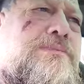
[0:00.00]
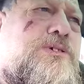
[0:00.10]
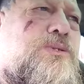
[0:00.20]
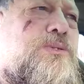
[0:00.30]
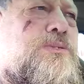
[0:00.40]

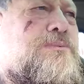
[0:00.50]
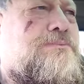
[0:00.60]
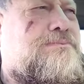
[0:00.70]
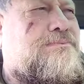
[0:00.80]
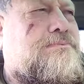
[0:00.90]
So,
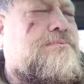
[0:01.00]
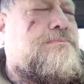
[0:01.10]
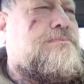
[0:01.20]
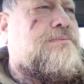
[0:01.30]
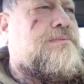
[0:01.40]

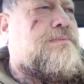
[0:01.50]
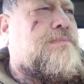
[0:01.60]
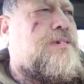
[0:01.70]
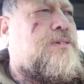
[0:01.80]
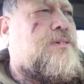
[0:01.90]

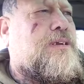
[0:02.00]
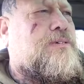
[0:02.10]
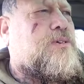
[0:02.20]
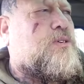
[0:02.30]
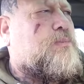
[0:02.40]
you know,
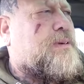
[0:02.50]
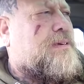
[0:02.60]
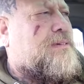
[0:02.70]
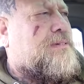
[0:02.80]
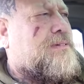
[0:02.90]
that's going to
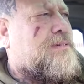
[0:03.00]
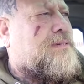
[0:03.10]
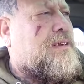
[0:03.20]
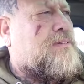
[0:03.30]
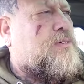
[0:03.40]
be,
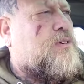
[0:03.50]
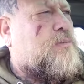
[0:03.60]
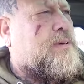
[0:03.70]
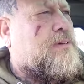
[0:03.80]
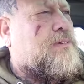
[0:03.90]
that's going to
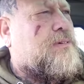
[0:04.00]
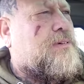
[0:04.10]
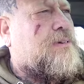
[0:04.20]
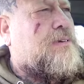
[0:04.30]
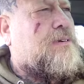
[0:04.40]
be good.
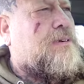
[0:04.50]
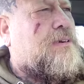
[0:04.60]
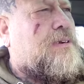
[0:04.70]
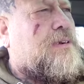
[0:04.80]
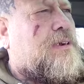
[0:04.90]

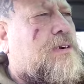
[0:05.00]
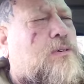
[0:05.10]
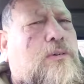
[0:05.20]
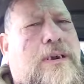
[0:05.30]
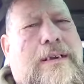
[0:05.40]

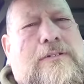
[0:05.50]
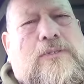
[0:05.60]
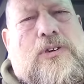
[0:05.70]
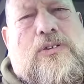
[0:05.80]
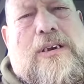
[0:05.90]
Right,
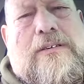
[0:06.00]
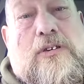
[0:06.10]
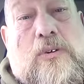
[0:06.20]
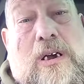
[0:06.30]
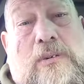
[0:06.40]
just like to
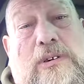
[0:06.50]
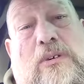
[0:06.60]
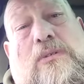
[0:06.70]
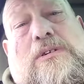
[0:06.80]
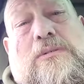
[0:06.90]
know how he's
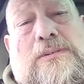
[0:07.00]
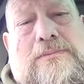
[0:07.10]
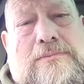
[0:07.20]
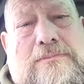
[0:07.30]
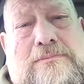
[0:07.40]
all doing
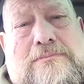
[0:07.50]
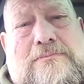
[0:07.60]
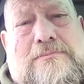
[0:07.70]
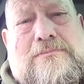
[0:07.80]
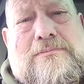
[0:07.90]

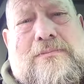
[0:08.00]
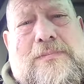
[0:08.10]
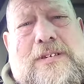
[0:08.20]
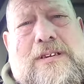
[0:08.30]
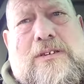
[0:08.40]

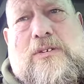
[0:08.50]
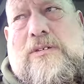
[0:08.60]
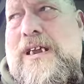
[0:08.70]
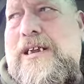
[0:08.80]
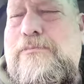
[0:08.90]
you know,
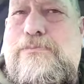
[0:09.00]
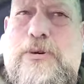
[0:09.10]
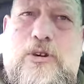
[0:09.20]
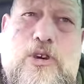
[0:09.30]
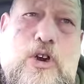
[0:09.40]
um, put
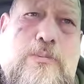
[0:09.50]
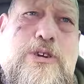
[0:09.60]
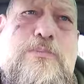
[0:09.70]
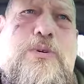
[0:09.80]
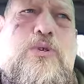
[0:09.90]
in the
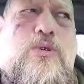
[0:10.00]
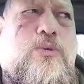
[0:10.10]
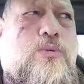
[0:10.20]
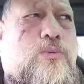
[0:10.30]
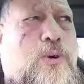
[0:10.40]
comments below
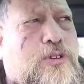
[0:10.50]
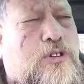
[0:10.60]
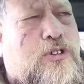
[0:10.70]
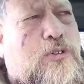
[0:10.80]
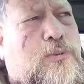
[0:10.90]
what
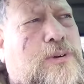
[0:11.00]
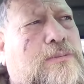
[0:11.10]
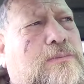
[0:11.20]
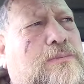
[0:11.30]
you're doing,